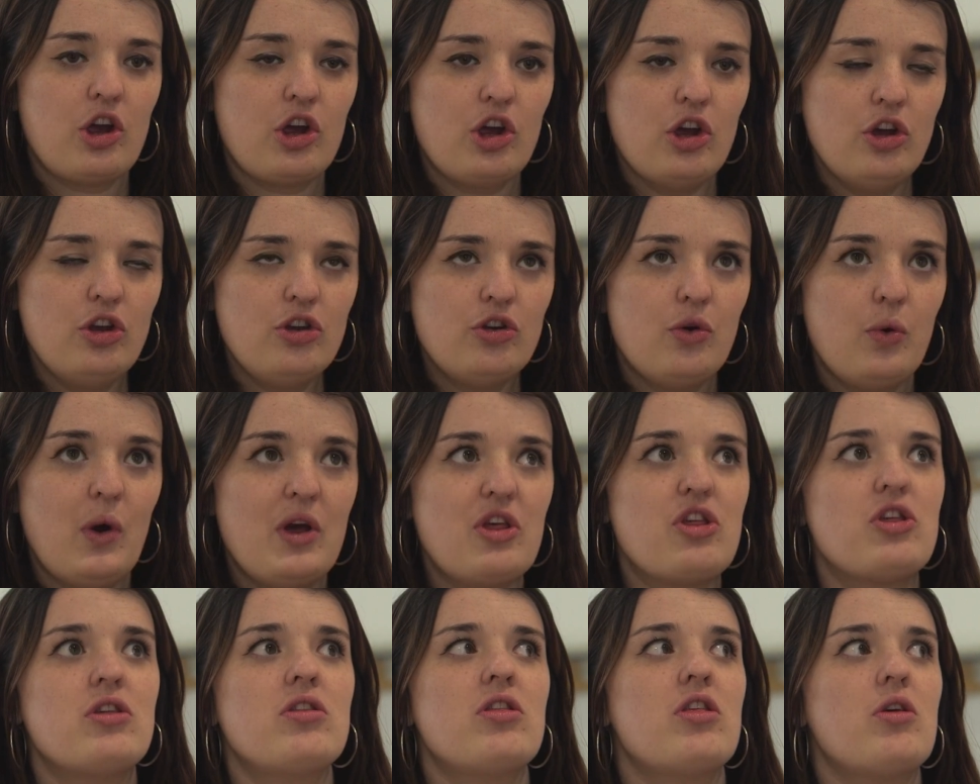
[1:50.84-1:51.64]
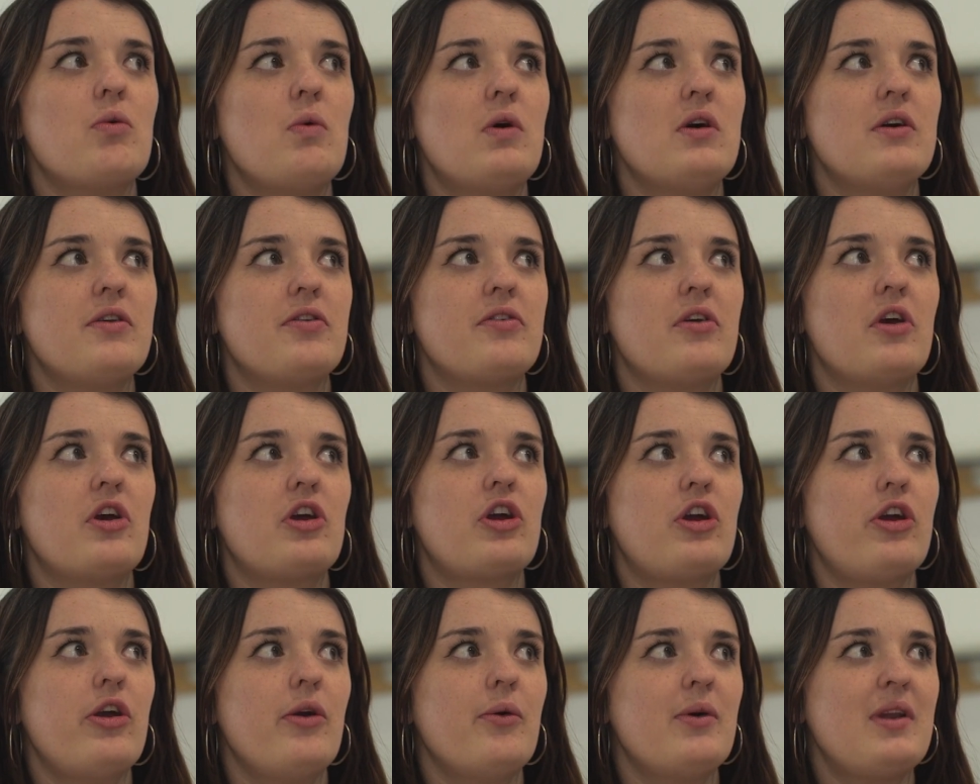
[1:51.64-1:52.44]
A good question to ask at
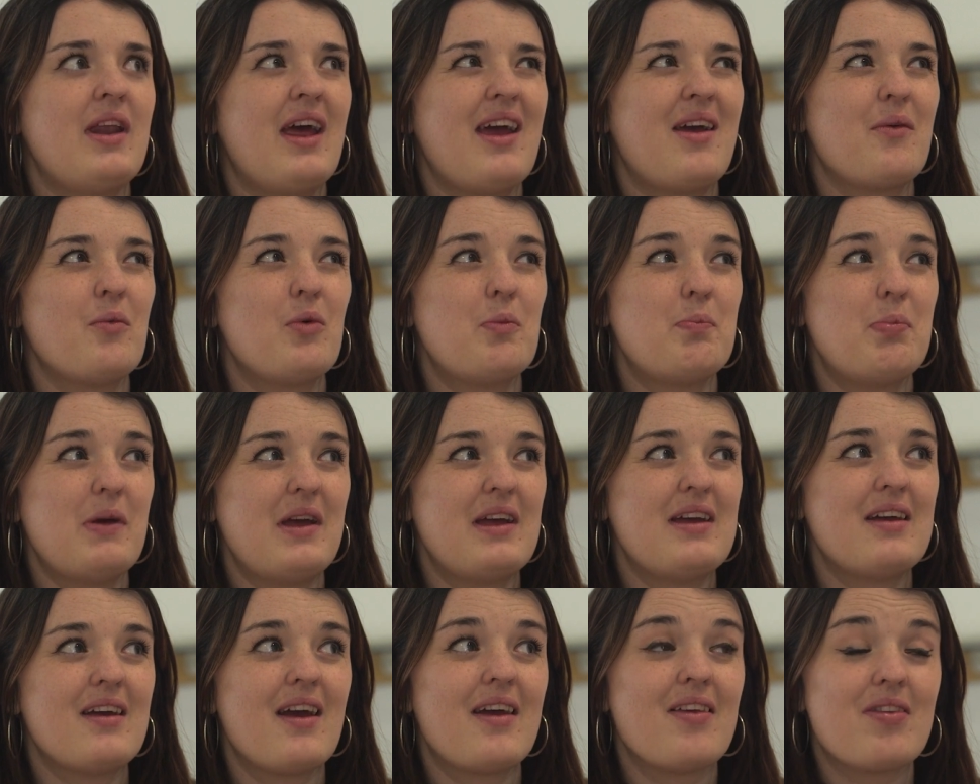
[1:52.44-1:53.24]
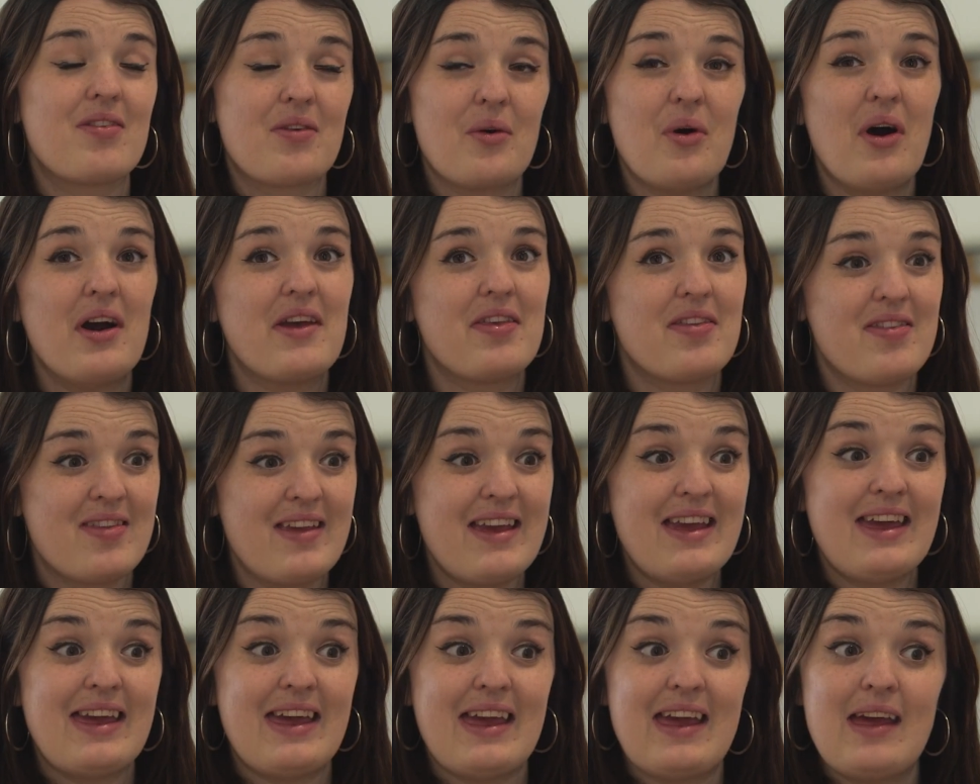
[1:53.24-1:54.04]
a Q&A would be it's quite
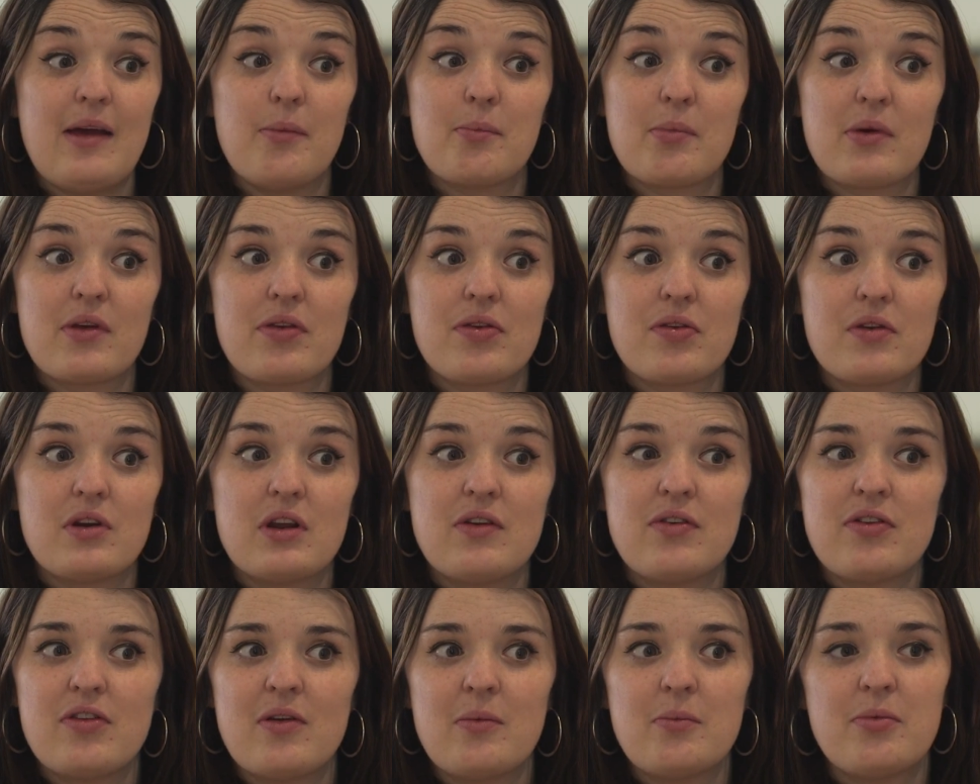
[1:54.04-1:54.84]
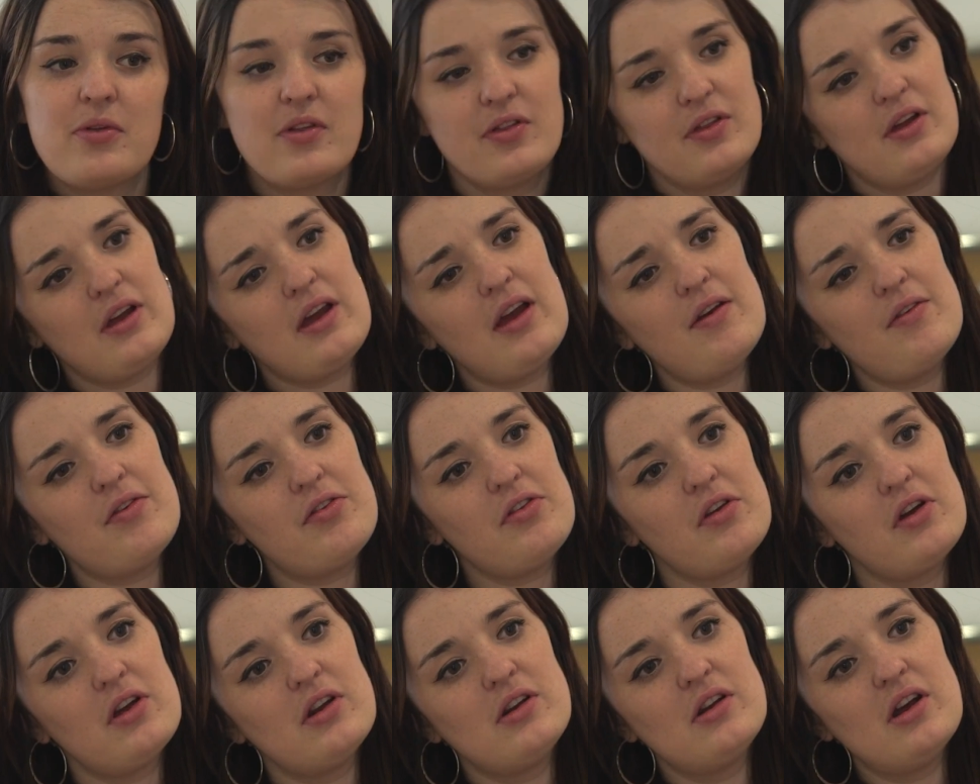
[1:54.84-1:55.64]
sneaky but sort of something that
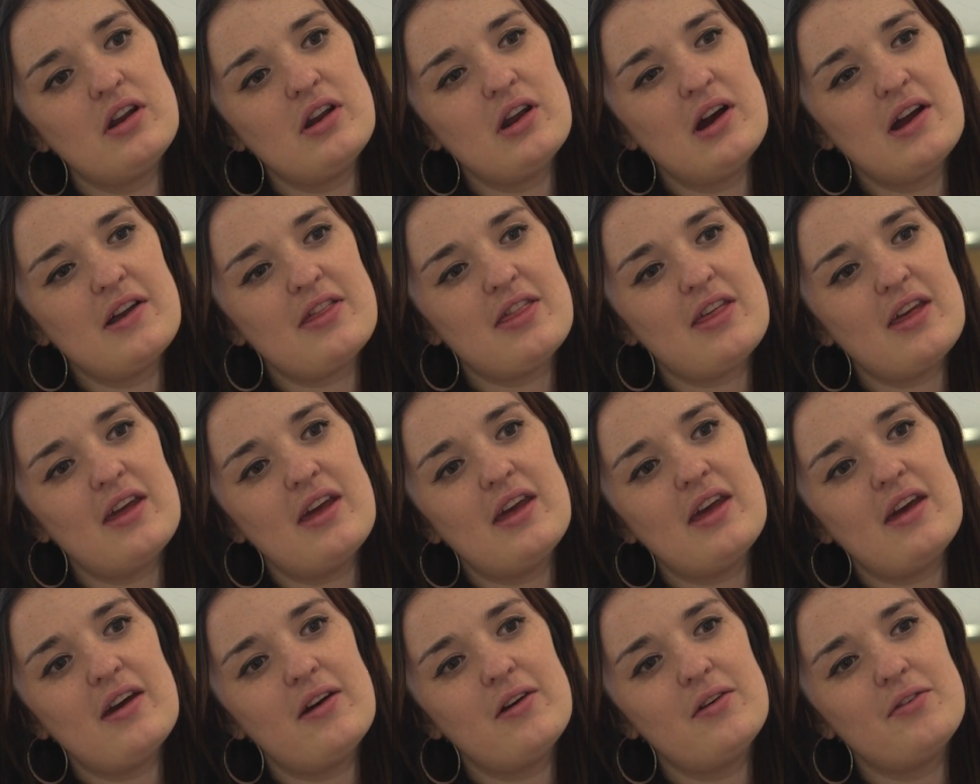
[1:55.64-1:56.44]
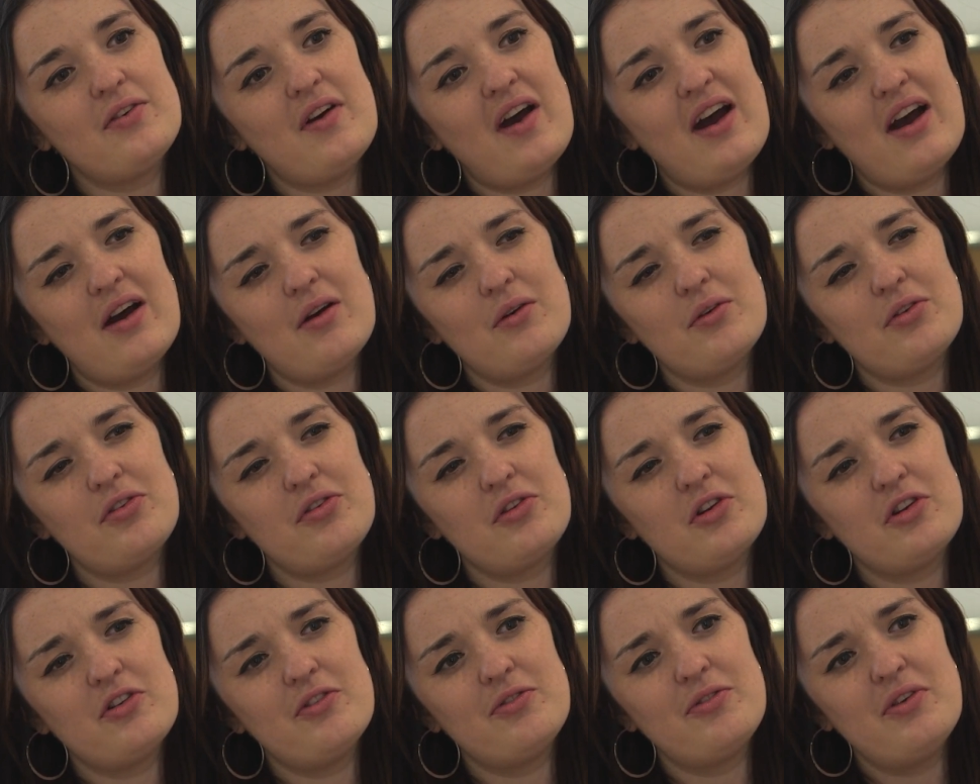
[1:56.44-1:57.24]
gives a, an idea of how
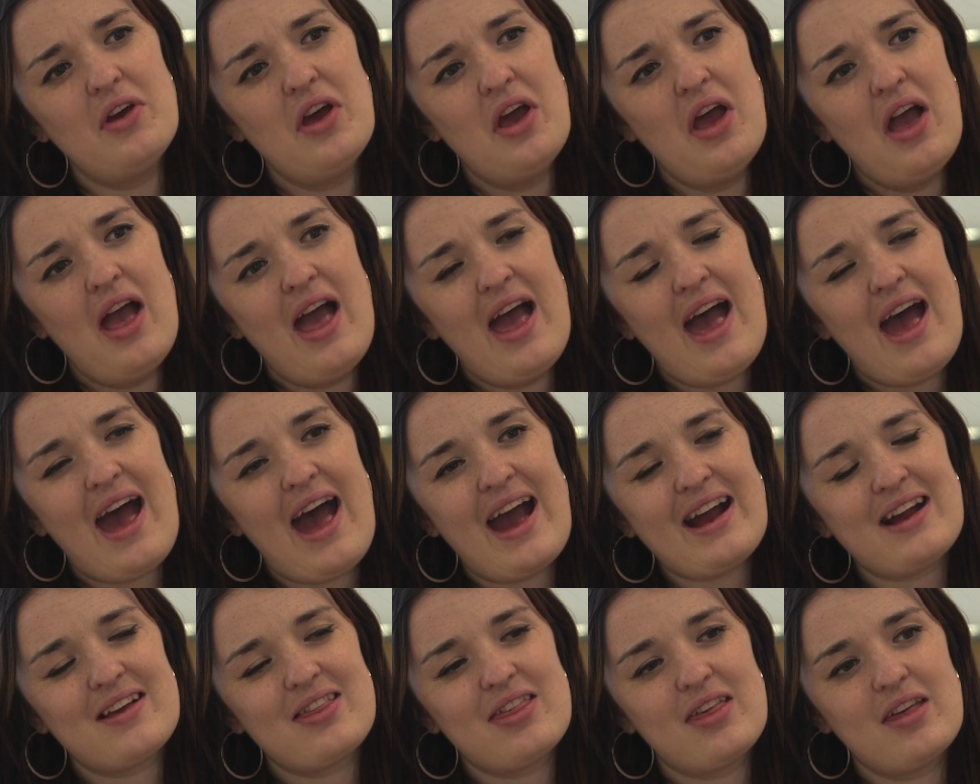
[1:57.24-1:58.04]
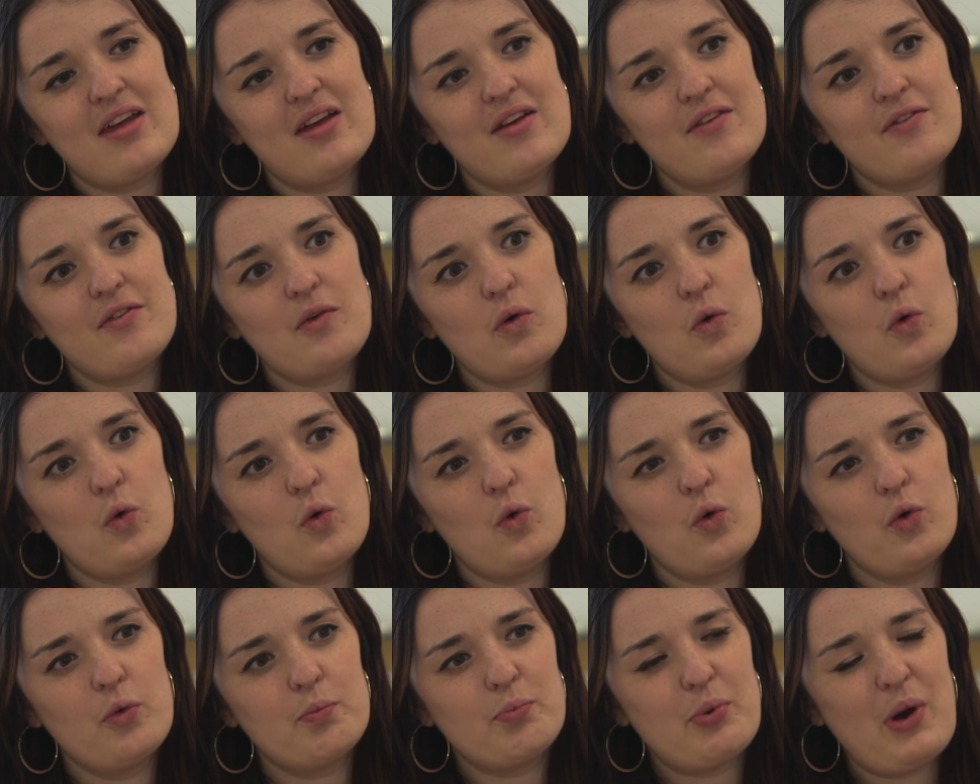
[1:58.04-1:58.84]
sort of active
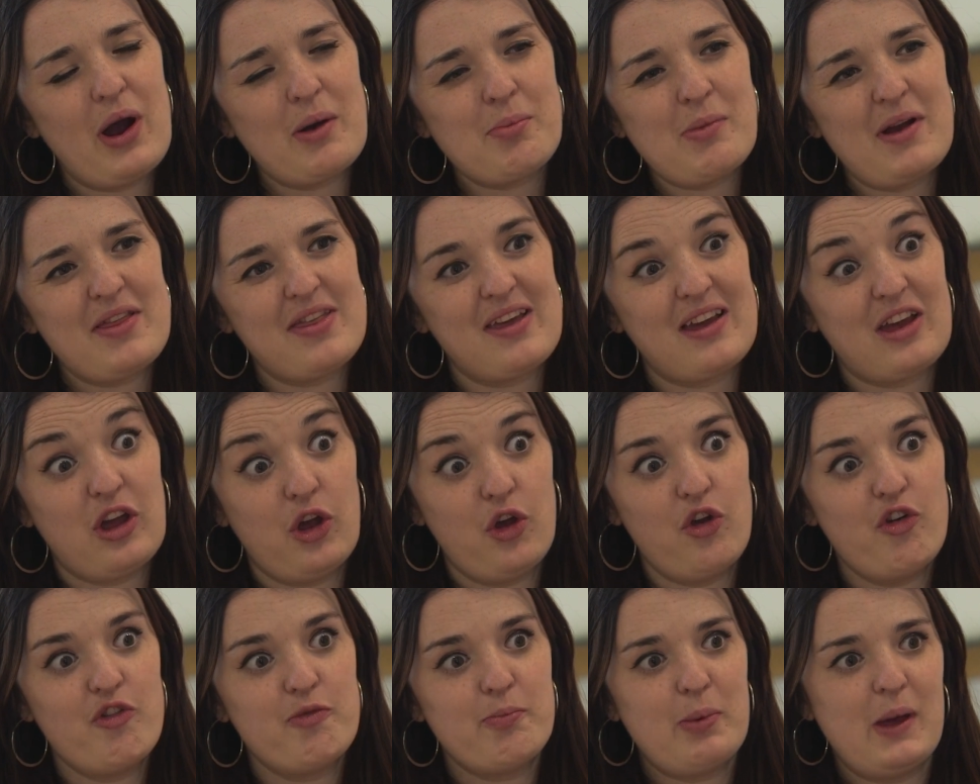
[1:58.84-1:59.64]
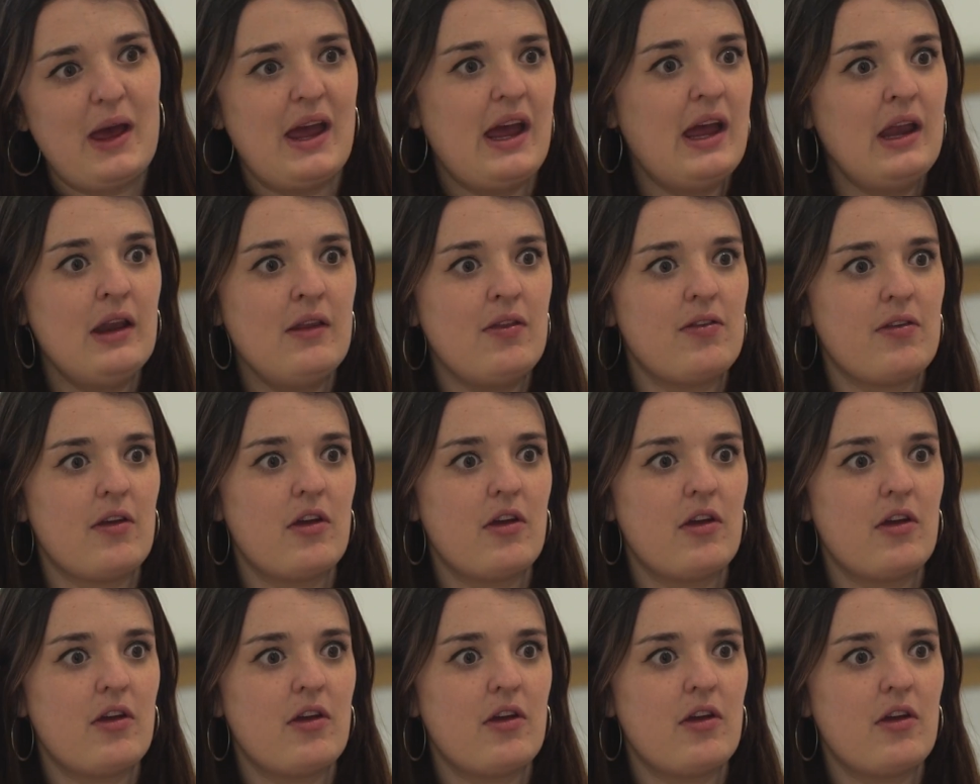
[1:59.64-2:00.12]
or pragmatic you've been.